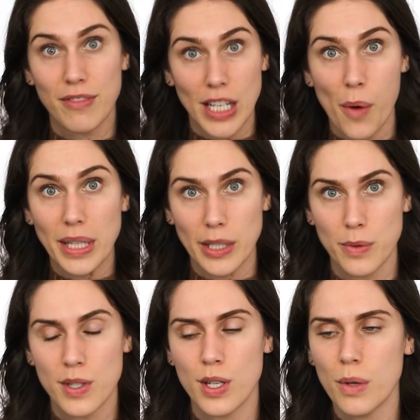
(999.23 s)
video
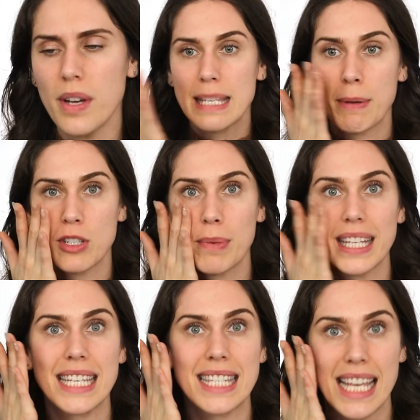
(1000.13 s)
alludes to, especially
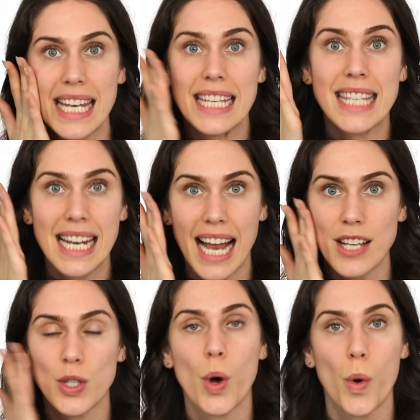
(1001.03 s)
because it is a
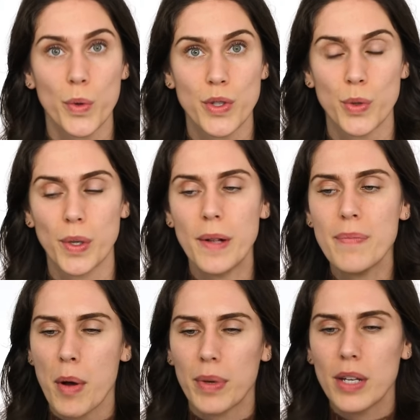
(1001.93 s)
nice cold
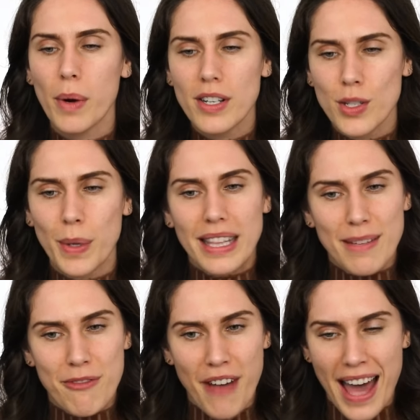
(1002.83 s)
tool. But when you are doing
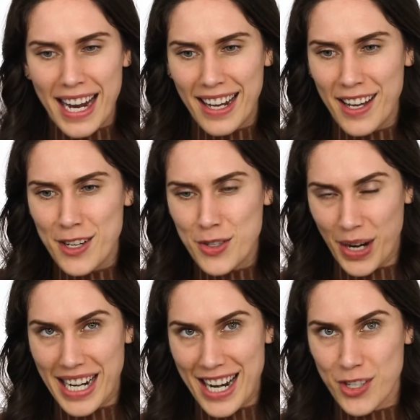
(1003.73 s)
lymphatic
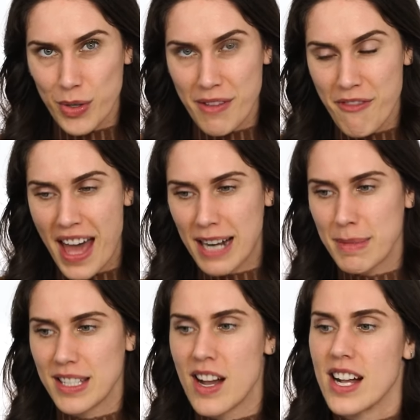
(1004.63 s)
drainage or lymphatic
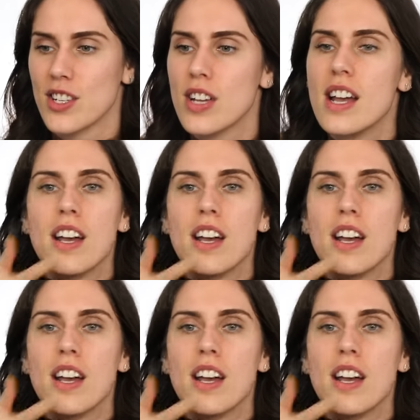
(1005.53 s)
massage,